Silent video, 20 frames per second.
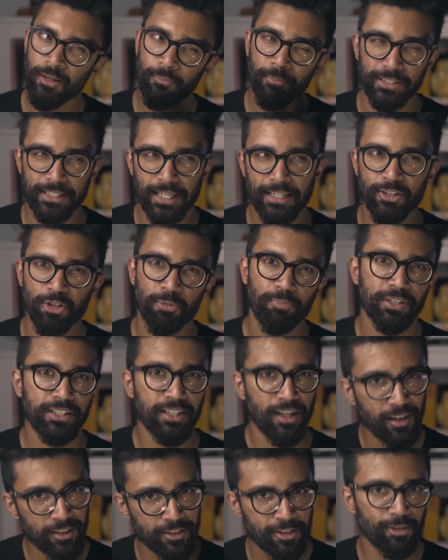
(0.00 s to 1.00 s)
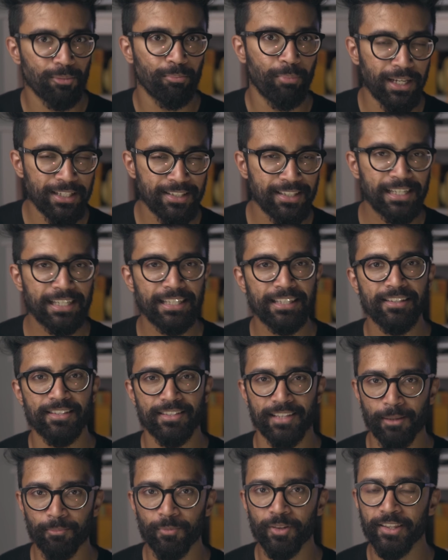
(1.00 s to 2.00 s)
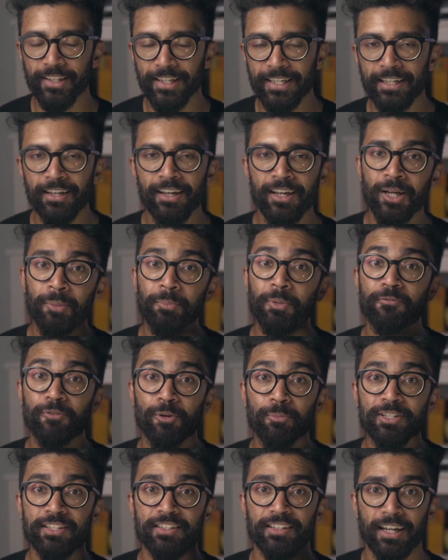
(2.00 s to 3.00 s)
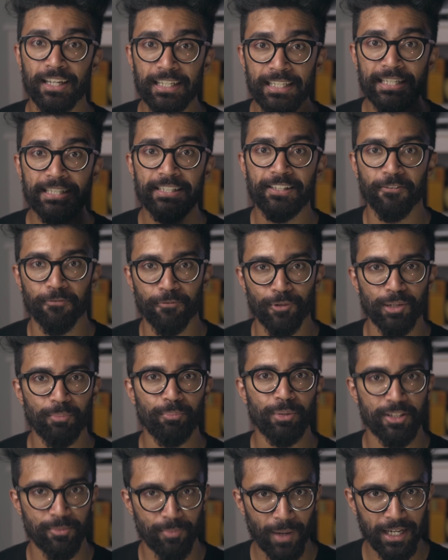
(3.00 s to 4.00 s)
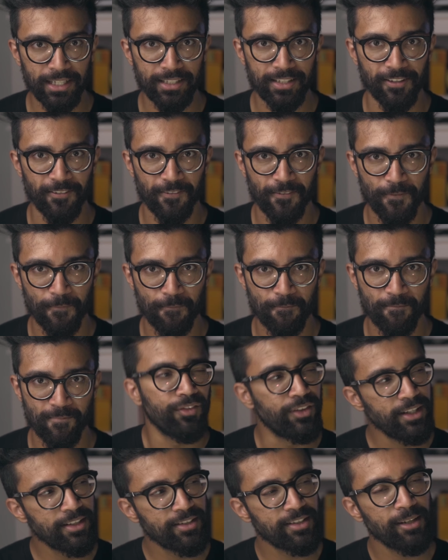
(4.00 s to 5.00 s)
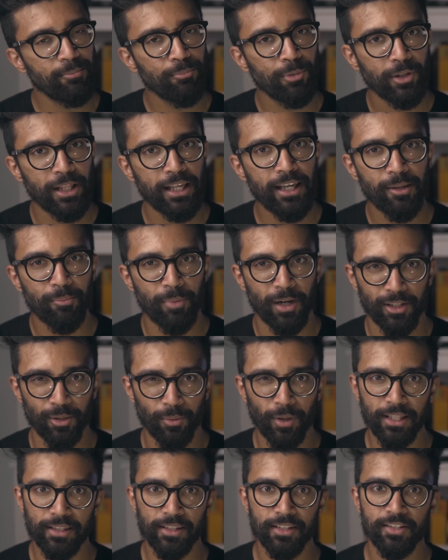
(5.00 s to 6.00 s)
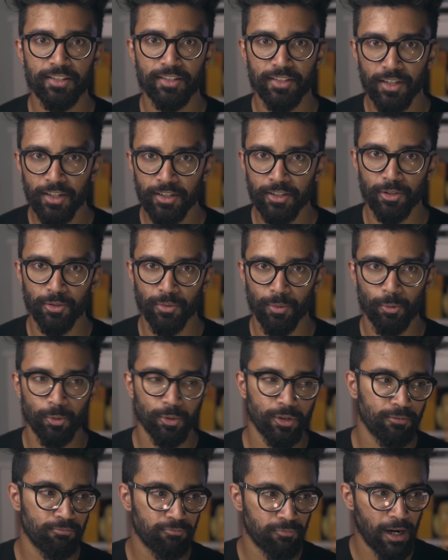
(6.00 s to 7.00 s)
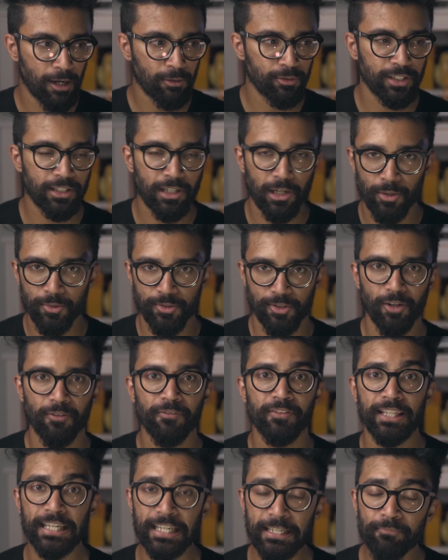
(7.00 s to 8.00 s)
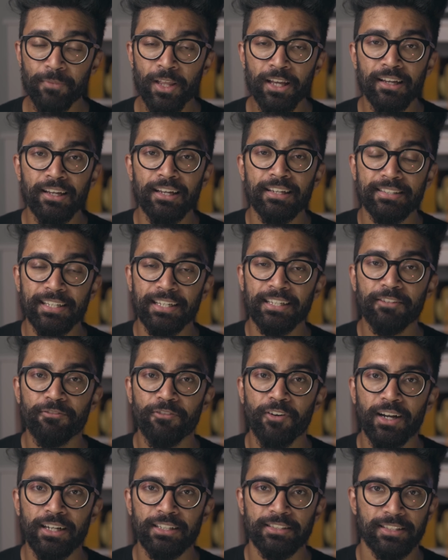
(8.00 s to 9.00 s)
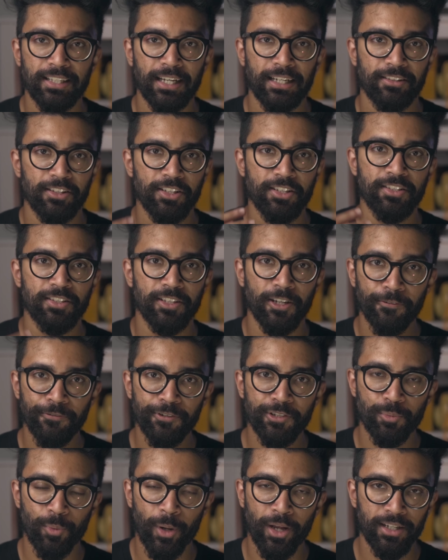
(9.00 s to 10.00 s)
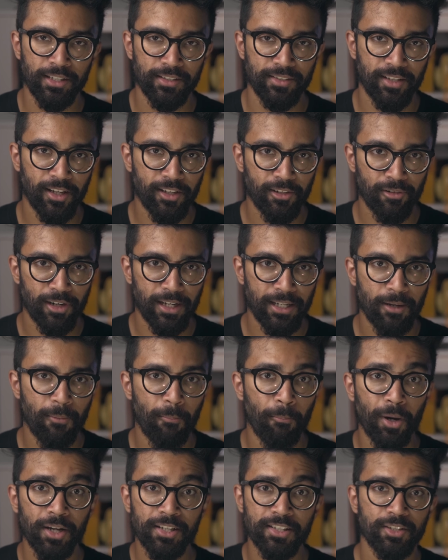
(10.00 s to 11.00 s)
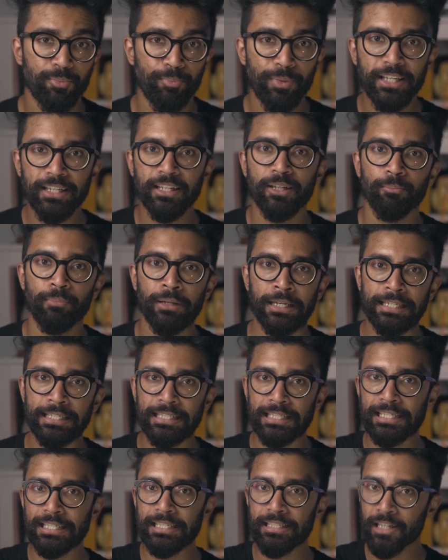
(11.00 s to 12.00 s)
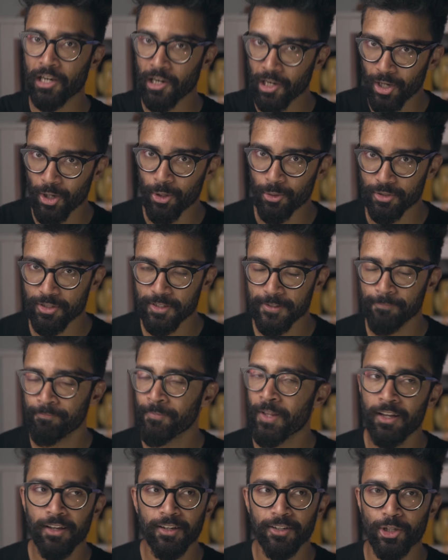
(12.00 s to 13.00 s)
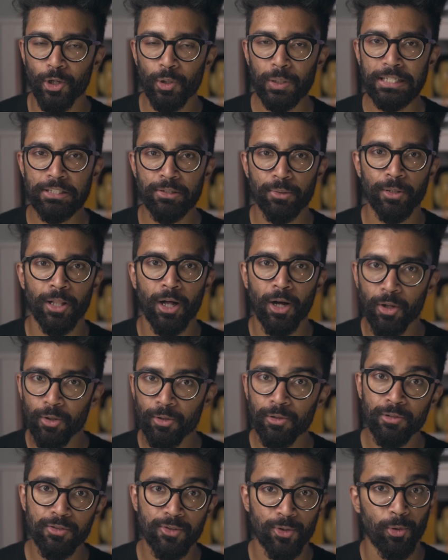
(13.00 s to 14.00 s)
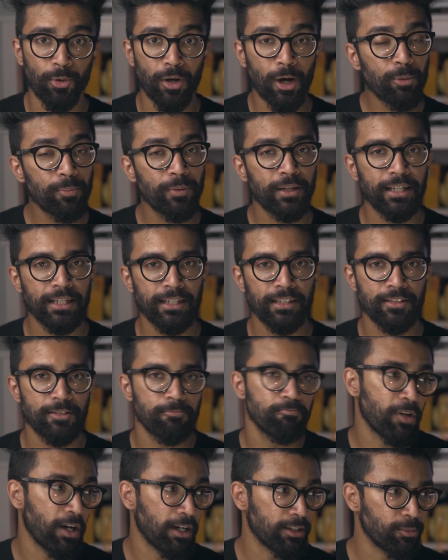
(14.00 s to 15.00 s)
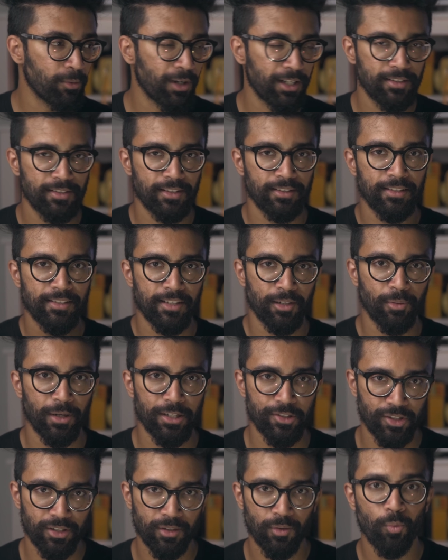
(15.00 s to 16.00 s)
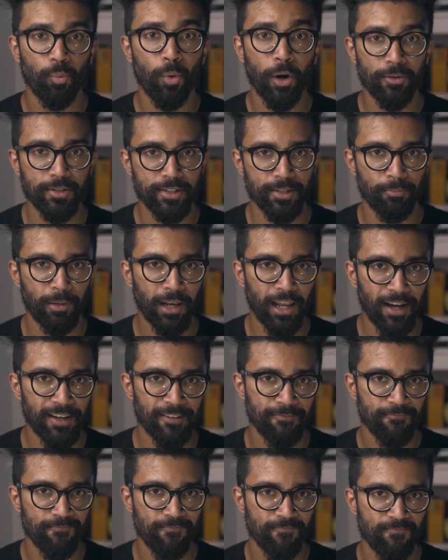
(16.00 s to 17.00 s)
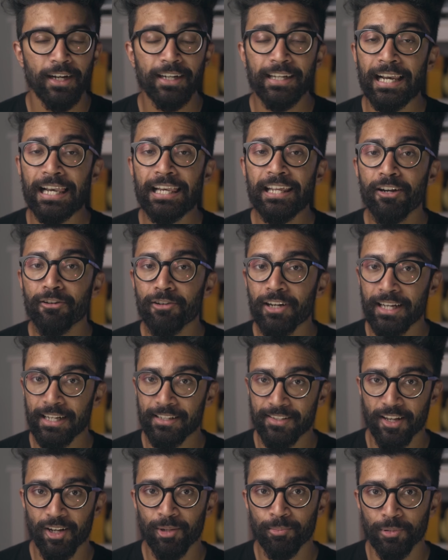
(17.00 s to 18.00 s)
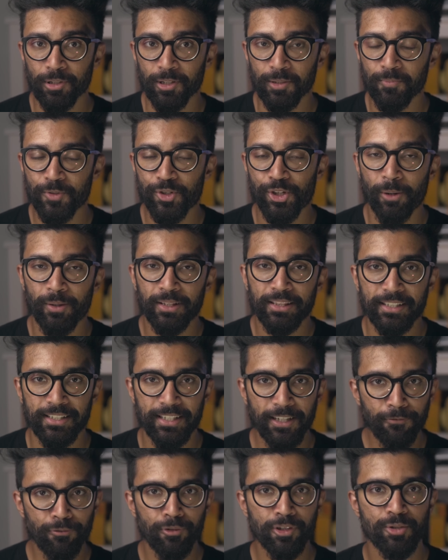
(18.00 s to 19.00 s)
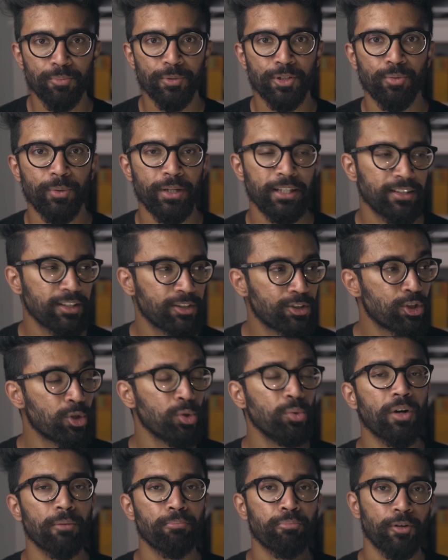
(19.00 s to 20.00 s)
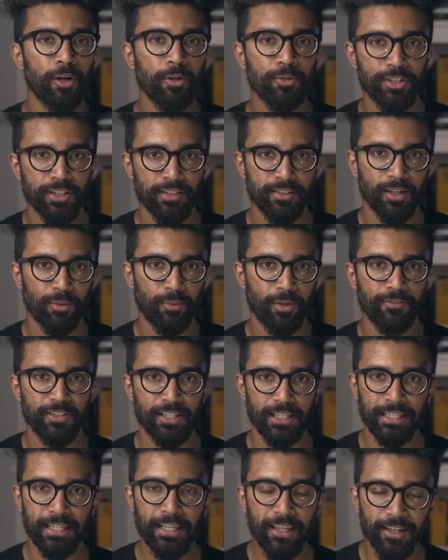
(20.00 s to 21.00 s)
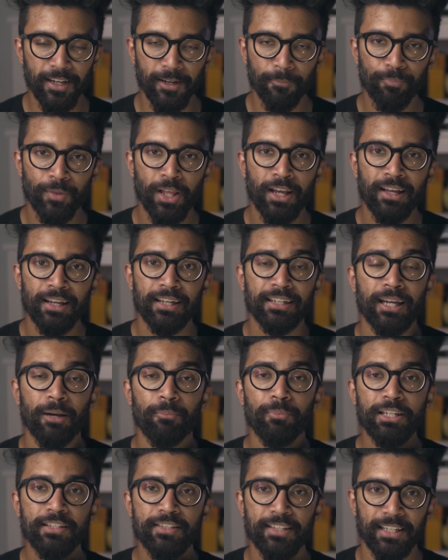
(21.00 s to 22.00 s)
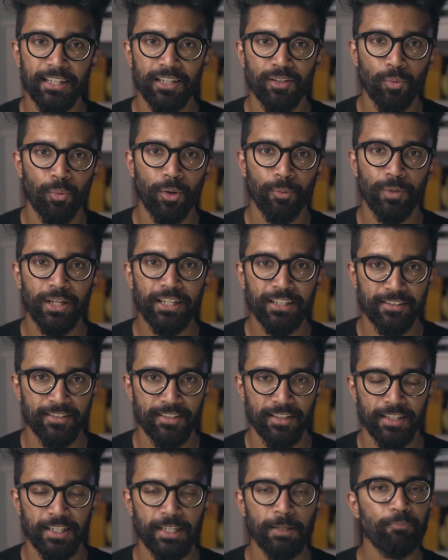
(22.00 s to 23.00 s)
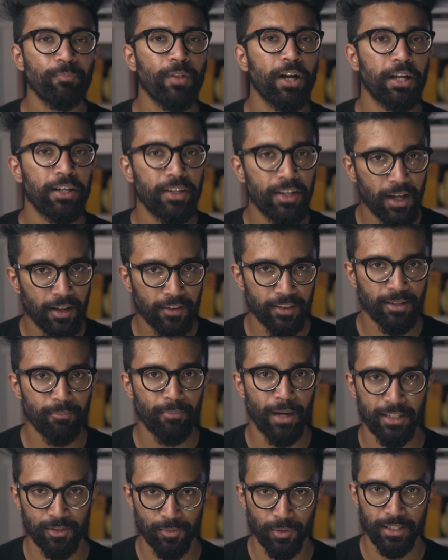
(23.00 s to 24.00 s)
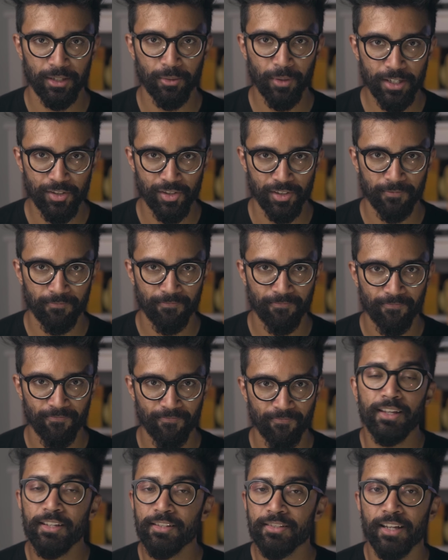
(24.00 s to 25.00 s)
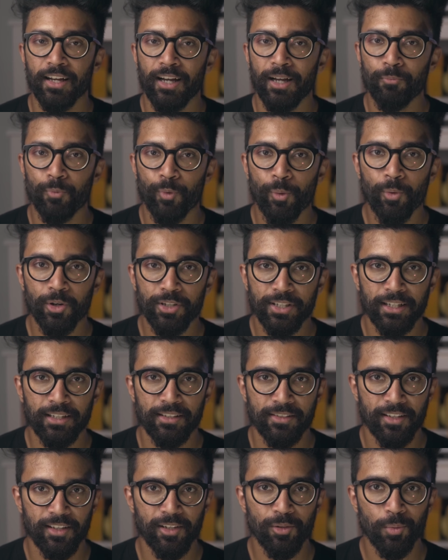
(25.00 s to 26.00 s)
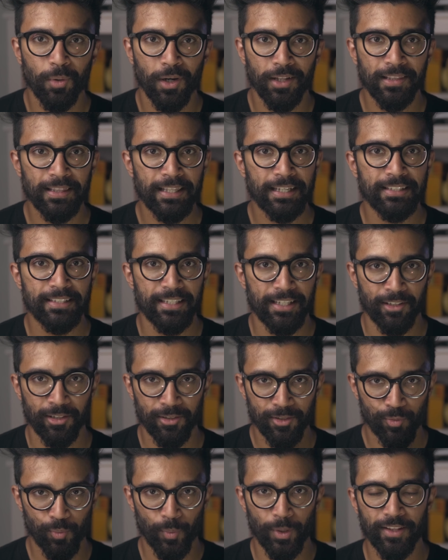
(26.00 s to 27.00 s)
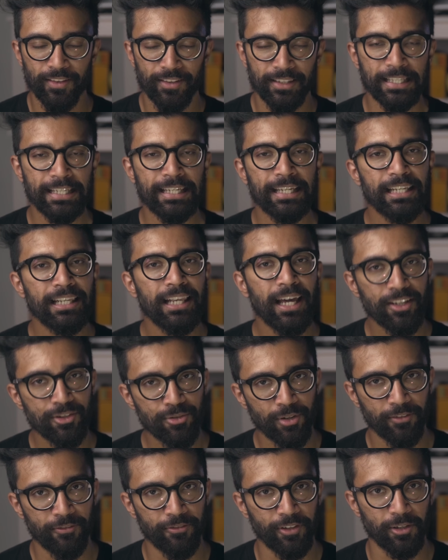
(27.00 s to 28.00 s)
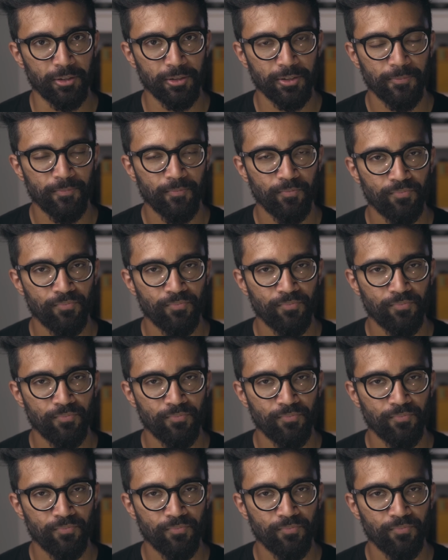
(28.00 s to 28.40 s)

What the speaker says: Potato, potato, basically the same thing, but from a slightly different perspective. This symbol here, by the way, the circle, or the rounded closed off thing, signifies that the surface we are considering must be completely closed. No little holes or openings, otherwise this equation won't apply. A clearer example showing the difference between the two approaches that we've seen here can be seen when we consider another Maxwell equation. This time we want to consider one that deals with the electric field.